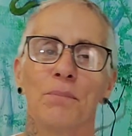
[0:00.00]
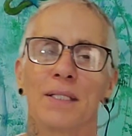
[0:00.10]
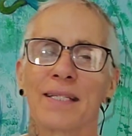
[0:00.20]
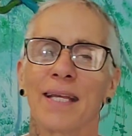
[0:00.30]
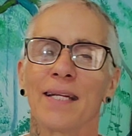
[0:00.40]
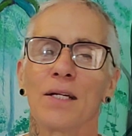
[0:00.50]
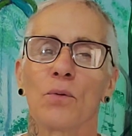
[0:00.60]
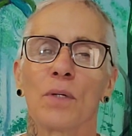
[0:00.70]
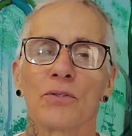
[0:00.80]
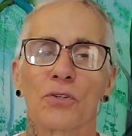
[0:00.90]
But Canada
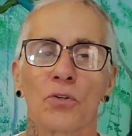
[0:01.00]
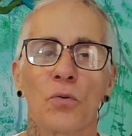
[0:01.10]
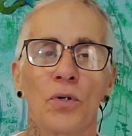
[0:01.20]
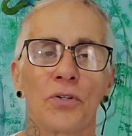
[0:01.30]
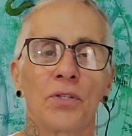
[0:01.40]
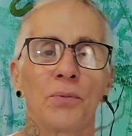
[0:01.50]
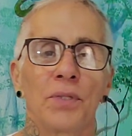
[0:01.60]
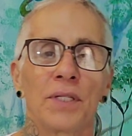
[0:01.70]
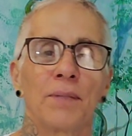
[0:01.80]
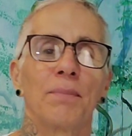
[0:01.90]
wants a quarantine
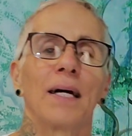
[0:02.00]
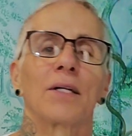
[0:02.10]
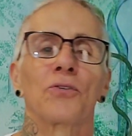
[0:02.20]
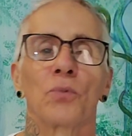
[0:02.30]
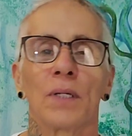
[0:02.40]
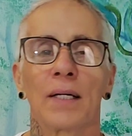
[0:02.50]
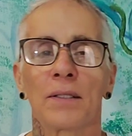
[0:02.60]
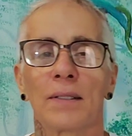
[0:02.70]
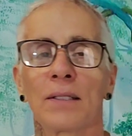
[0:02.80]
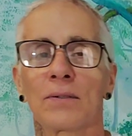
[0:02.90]
when you get back as well. I
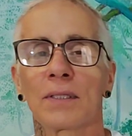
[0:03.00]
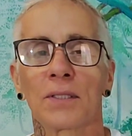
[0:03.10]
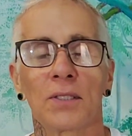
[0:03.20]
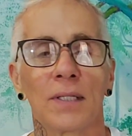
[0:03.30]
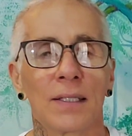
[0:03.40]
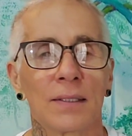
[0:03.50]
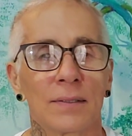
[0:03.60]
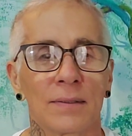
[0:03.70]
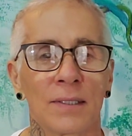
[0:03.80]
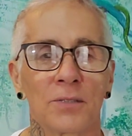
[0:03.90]
don't think the United
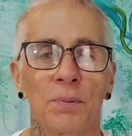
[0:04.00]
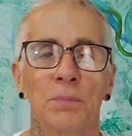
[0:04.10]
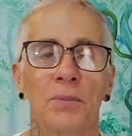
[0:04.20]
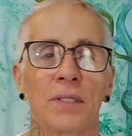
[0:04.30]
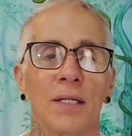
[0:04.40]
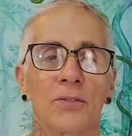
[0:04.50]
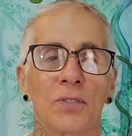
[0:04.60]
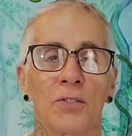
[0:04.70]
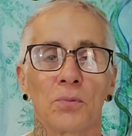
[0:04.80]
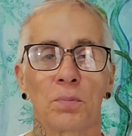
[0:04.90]
States, people in the United
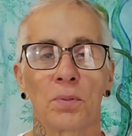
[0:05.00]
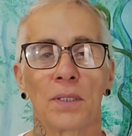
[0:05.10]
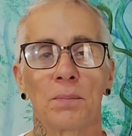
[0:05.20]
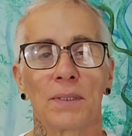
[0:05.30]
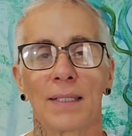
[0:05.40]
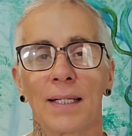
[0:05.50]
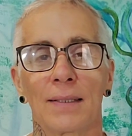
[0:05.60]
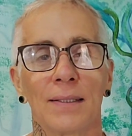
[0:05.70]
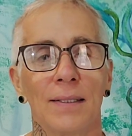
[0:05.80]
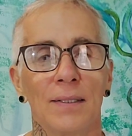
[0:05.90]
States would put up with that.